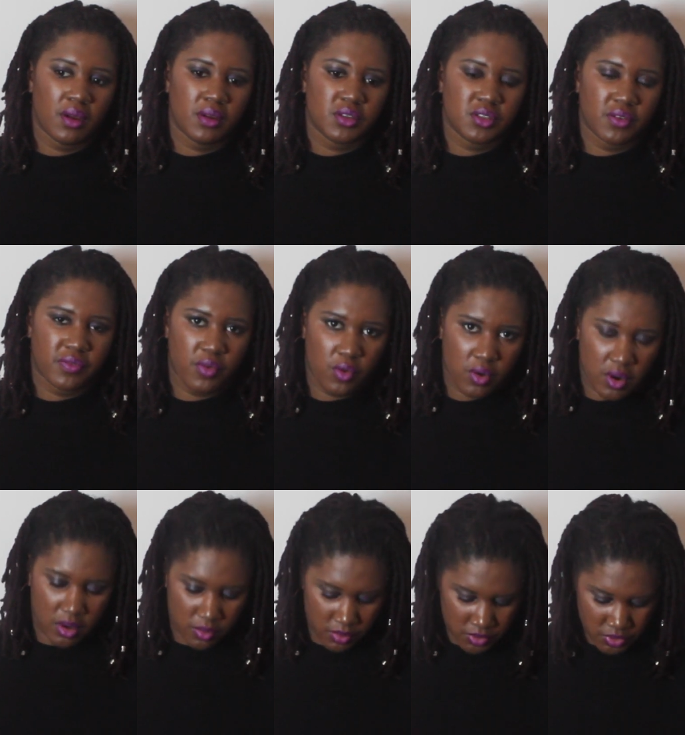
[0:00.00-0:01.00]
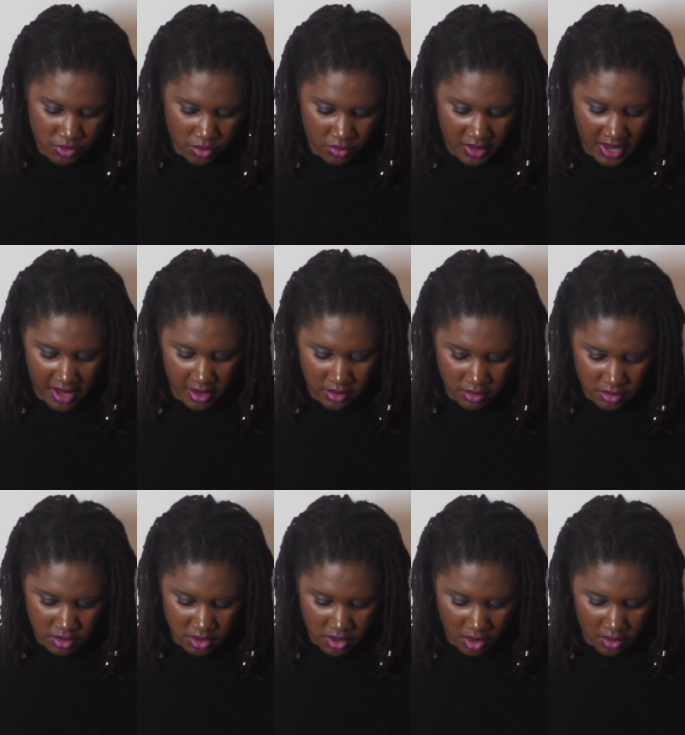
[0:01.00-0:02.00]
Sephora were sold out,
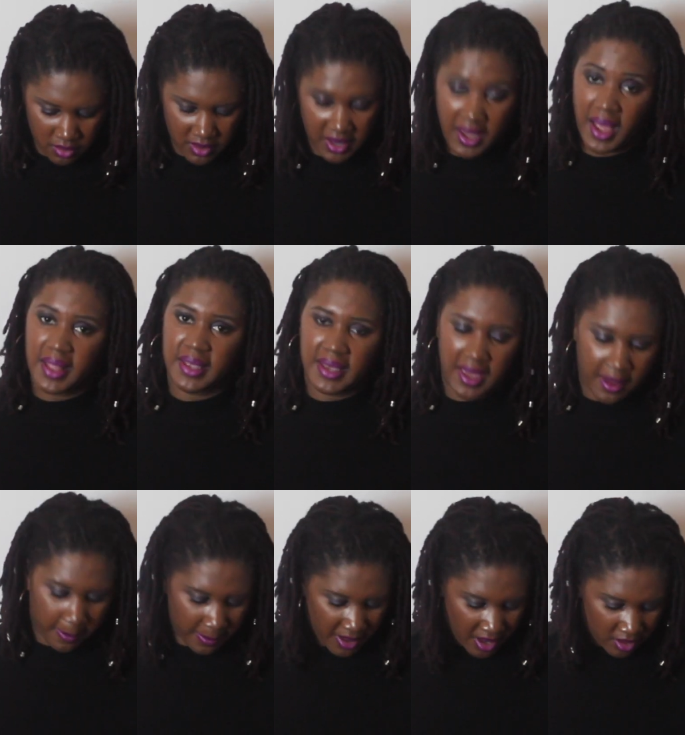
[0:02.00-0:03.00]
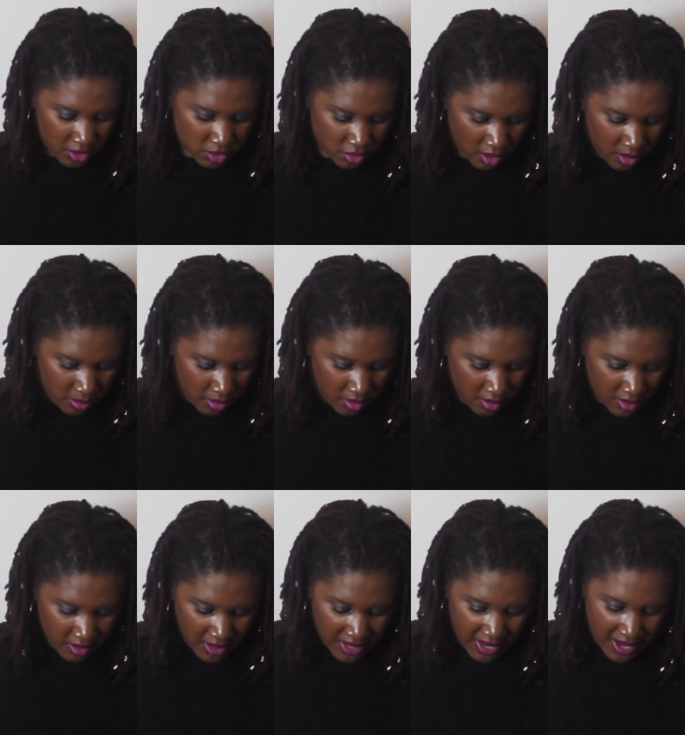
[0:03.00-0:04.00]
so that kind of kept me out of trouble.
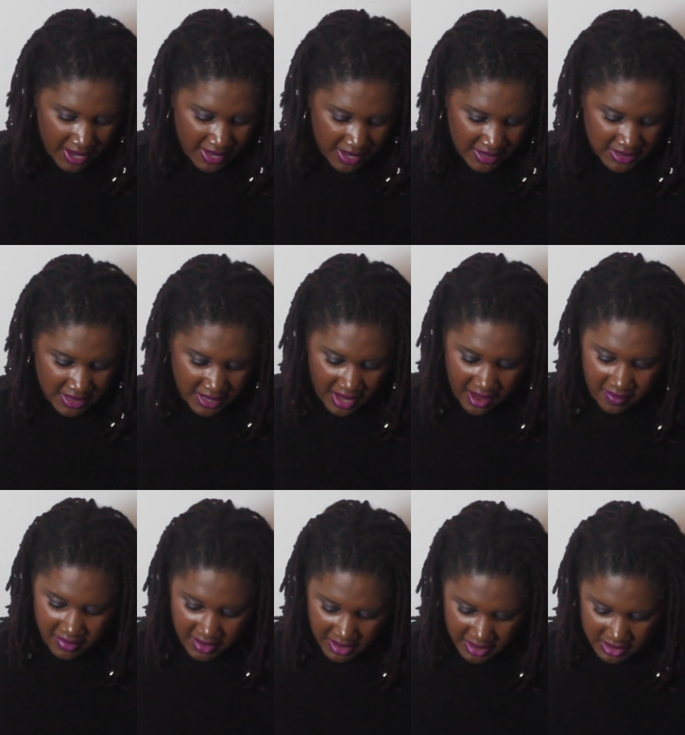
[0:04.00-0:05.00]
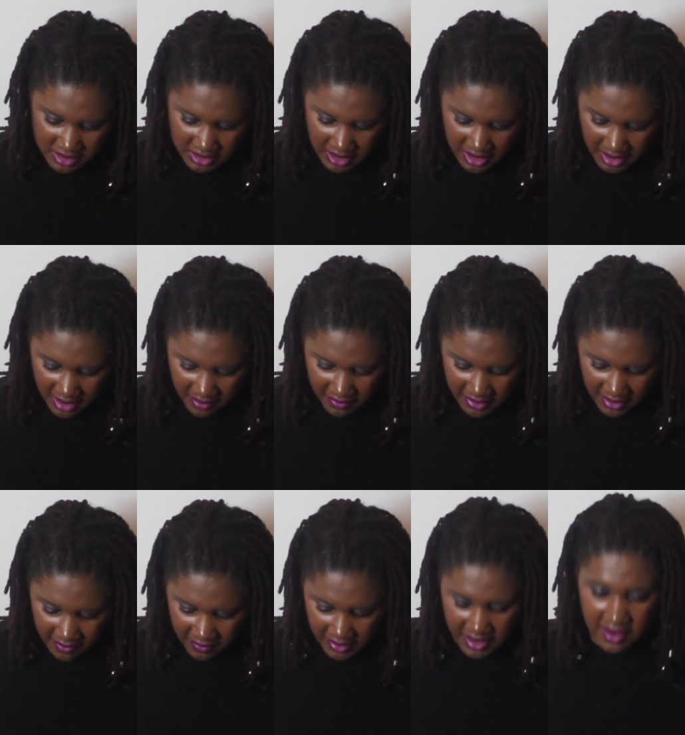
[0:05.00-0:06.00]
And I did have the intent of
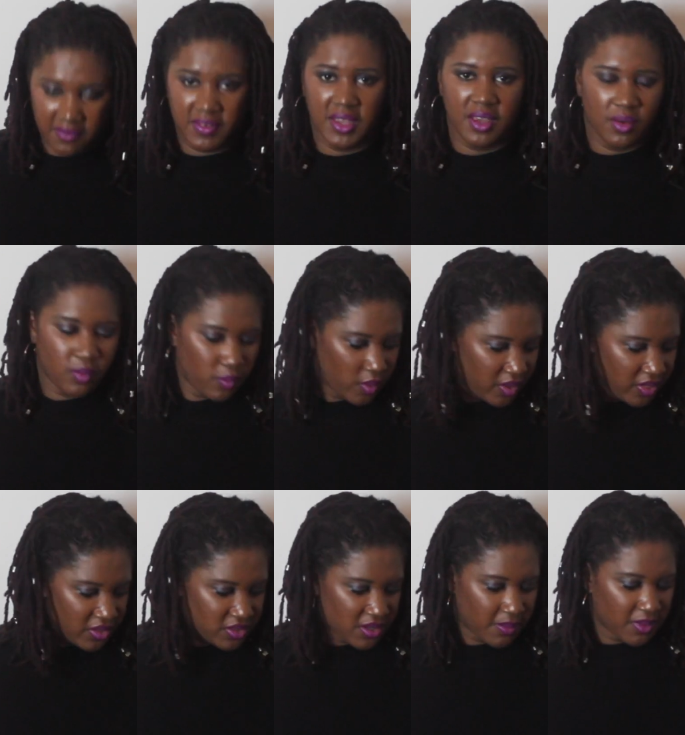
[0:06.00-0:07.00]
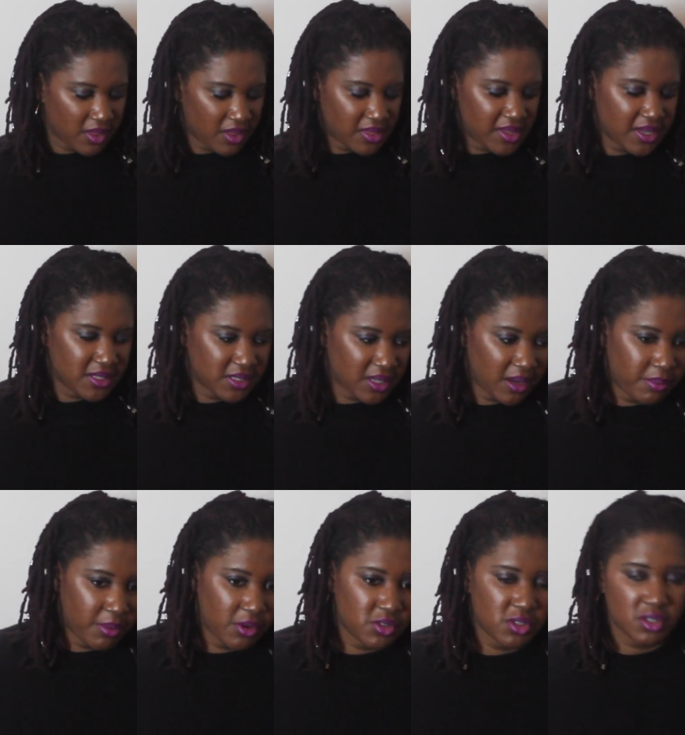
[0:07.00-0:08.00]
gift giving with some of the things that I
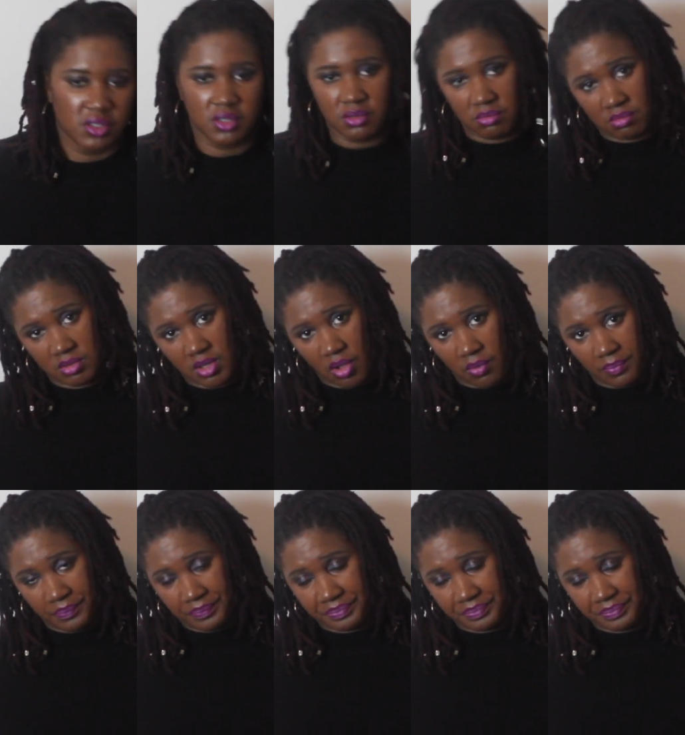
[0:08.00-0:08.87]
purchased, so